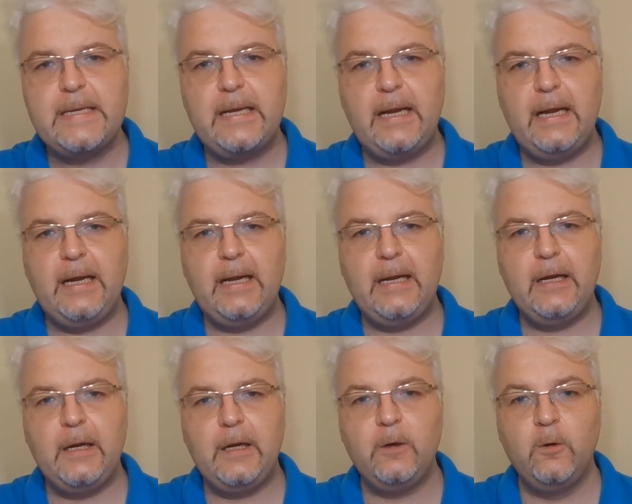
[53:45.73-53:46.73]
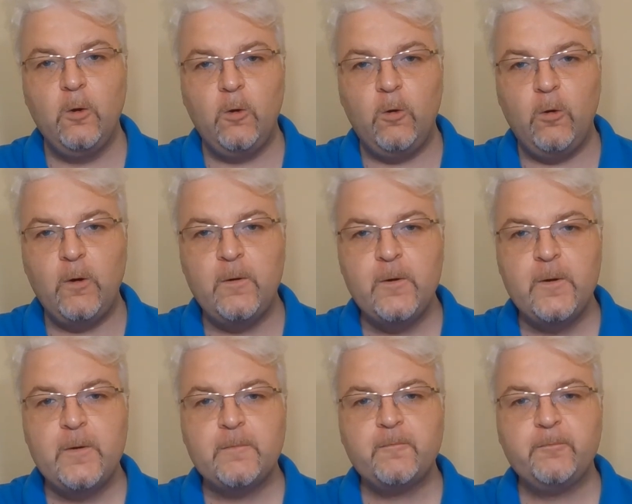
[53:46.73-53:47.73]
law,
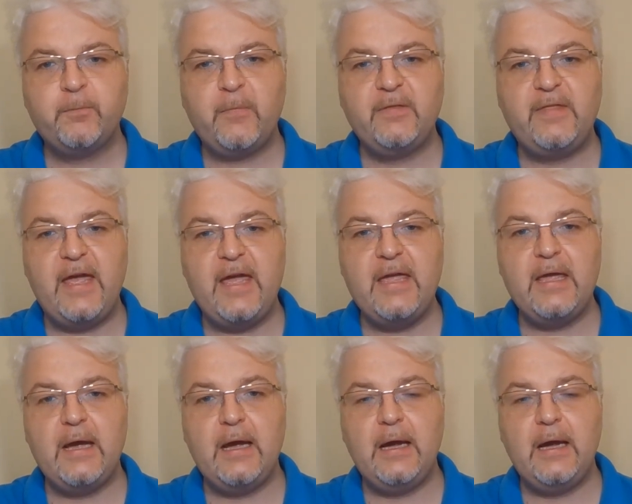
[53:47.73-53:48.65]
they